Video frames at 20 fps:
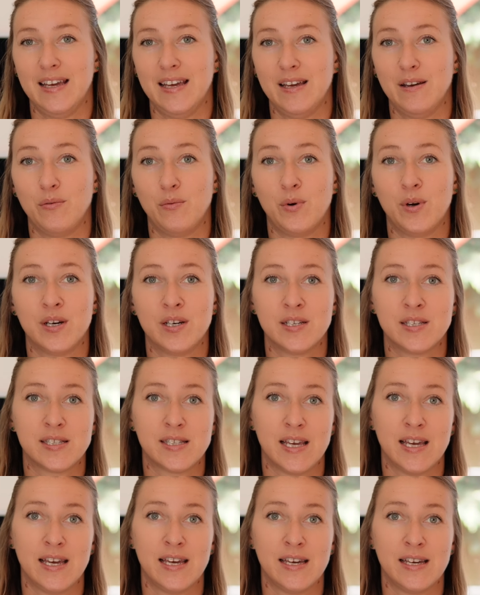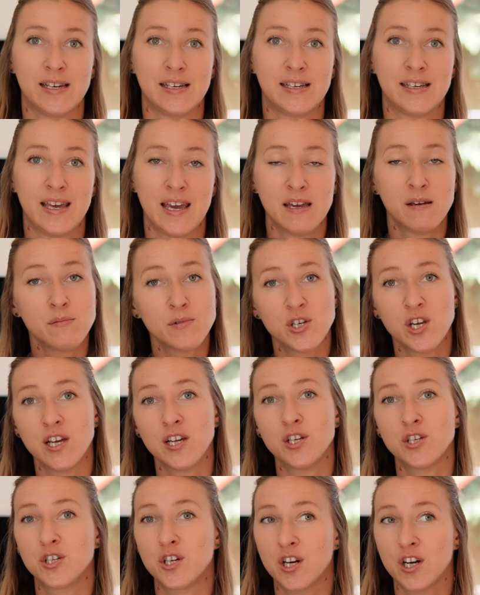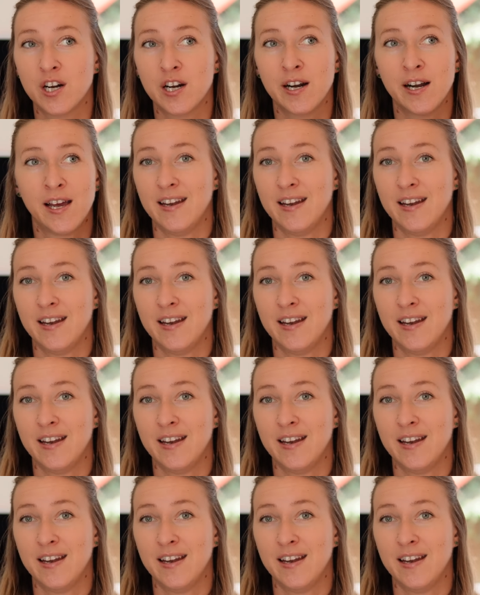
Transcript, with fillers: It was a game changer,